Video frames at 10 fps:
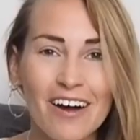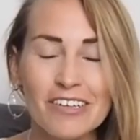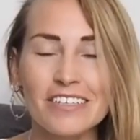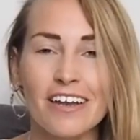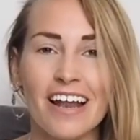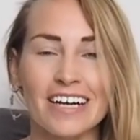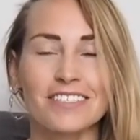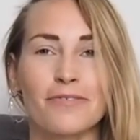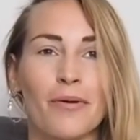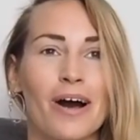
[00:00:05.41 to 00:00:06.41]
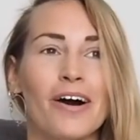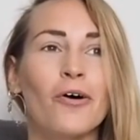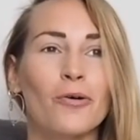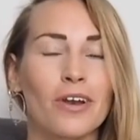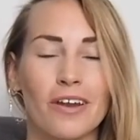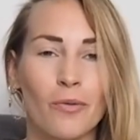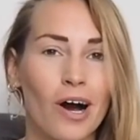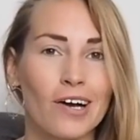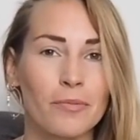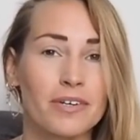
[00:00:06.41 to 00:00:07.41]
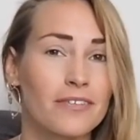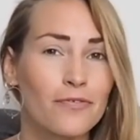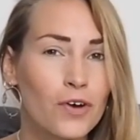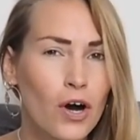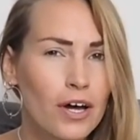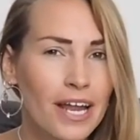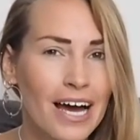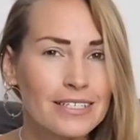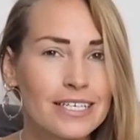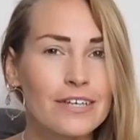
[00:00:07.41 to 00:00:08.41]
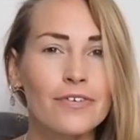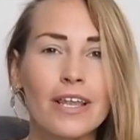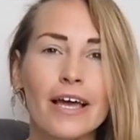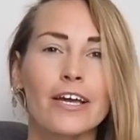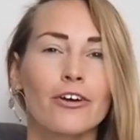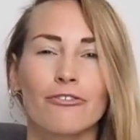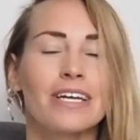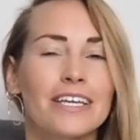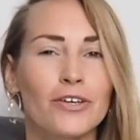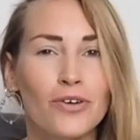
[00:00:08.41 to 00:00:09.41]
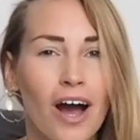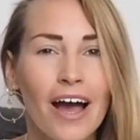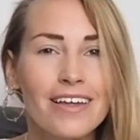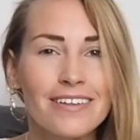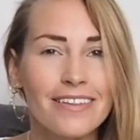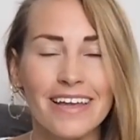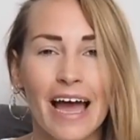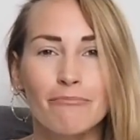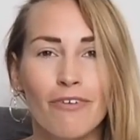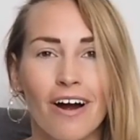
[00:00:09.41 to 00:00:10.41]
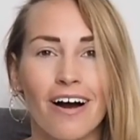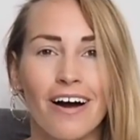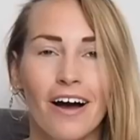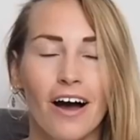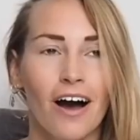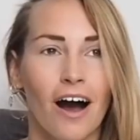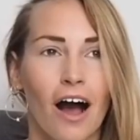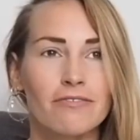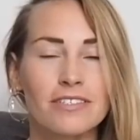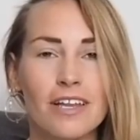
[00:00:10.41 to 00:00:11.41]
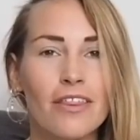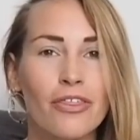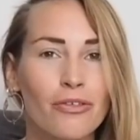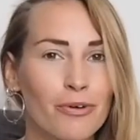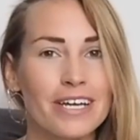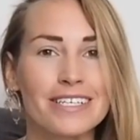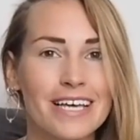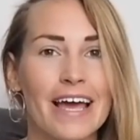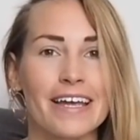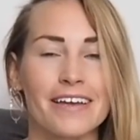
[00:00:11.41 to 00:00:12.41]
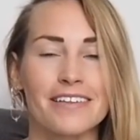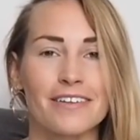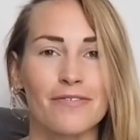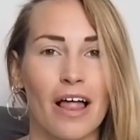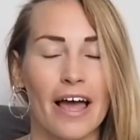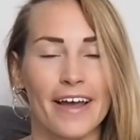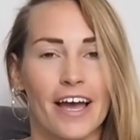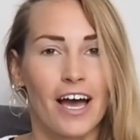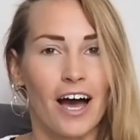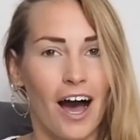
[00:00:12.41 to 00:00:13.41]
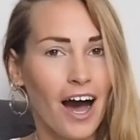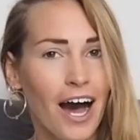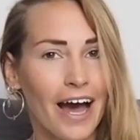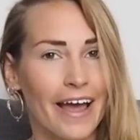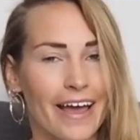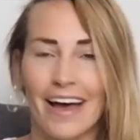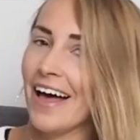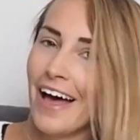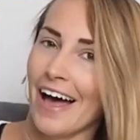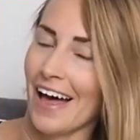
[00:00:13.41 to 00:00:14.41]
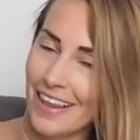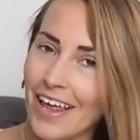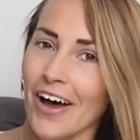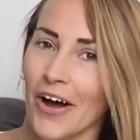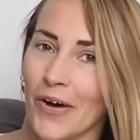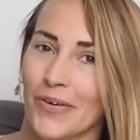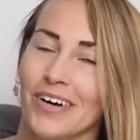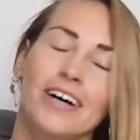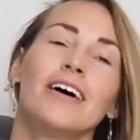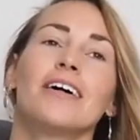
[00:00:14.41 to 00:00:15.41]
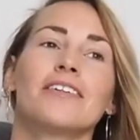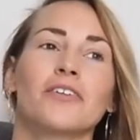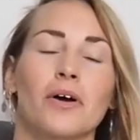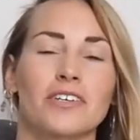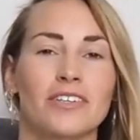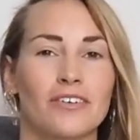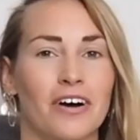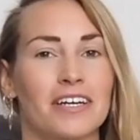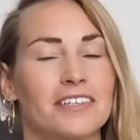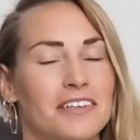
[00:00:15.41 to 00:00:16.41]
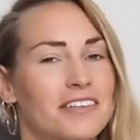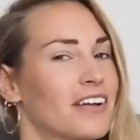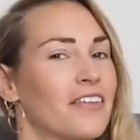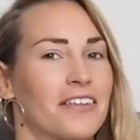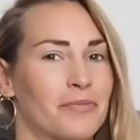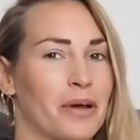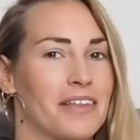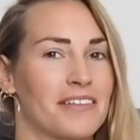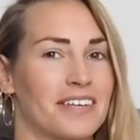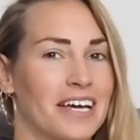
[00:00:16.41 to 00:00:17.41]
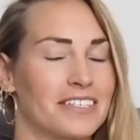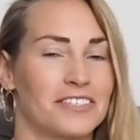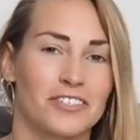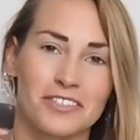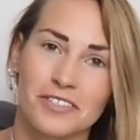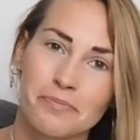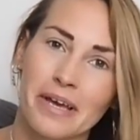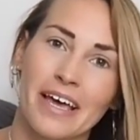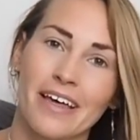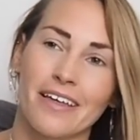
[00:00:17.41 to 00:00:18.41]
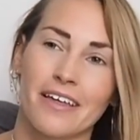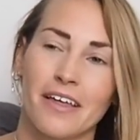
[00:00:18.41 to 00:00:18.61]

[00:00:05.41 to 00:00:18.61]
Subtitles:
haven't done an ACTIVEWEAR haul in a while because I've forgotten how to even like greet you guys at the camera. I've just done 3 takes of like, hi, hello. So I just thought I'd just start this way instead and just admit